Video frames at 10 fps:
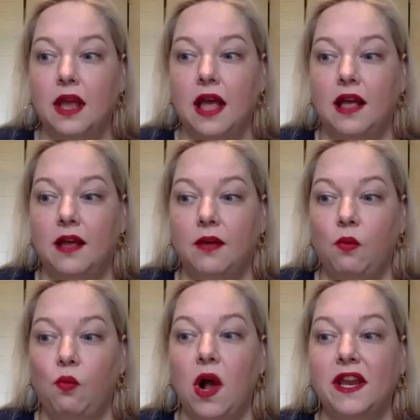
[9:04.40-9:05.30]

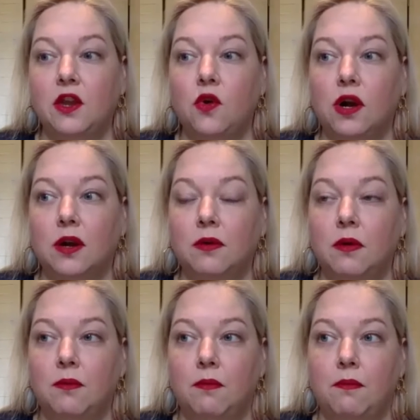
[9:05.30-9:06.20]
what your
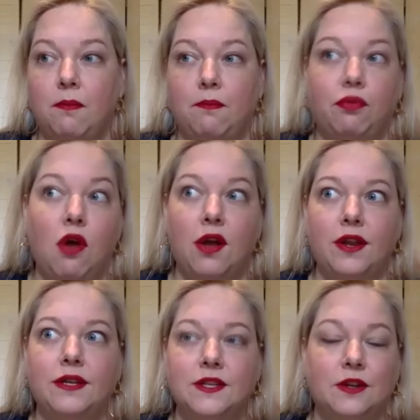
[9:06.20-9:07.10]

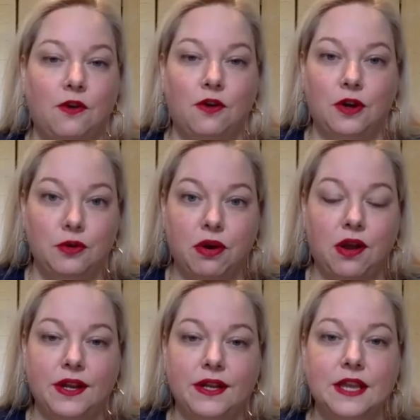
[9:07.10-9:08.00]
product or new
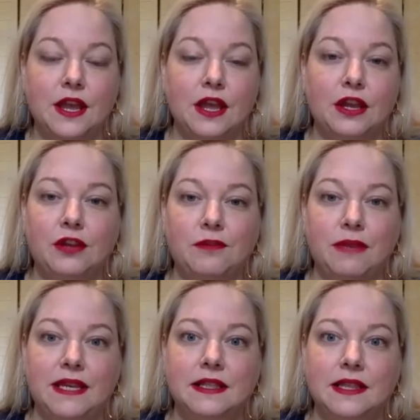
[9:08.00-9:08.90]
product could
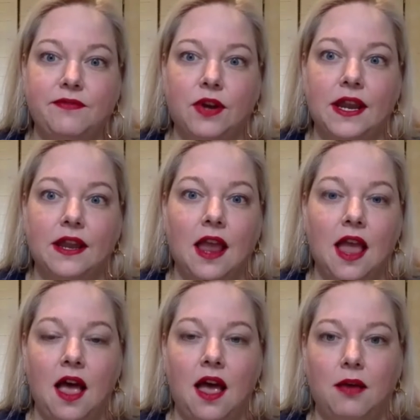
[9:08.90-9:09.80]
be delivering,
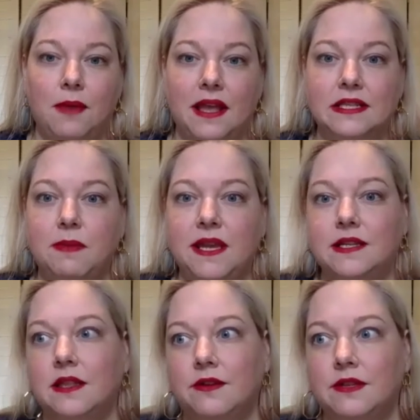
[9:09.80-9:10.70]
and speak
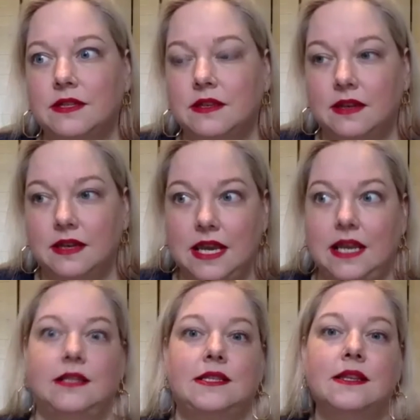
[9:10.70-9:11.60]
to those
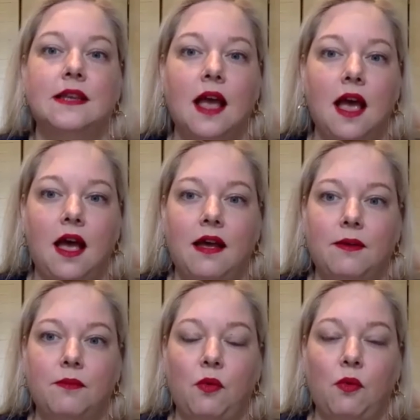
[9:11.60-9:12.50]
needs
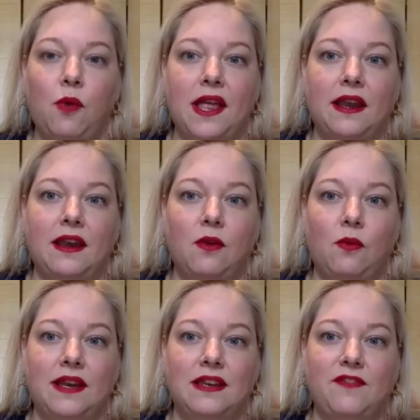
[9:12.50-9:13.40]

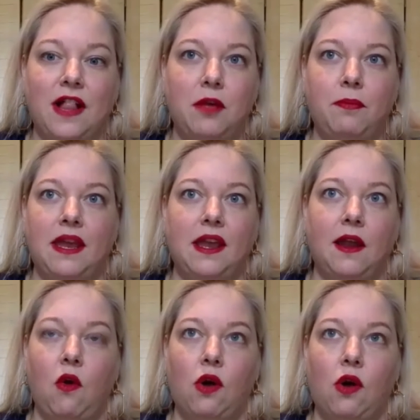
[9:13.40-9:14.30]
when
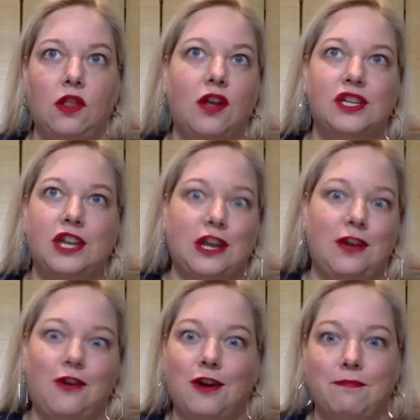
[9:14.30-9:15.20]
developing or launching
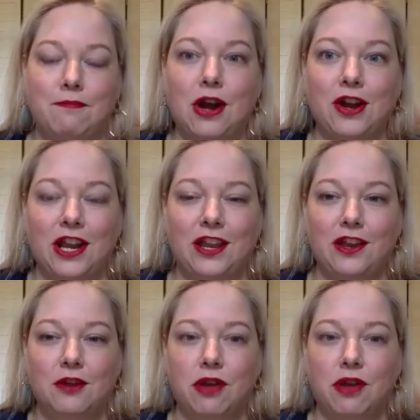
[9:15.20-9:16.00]
or marketing your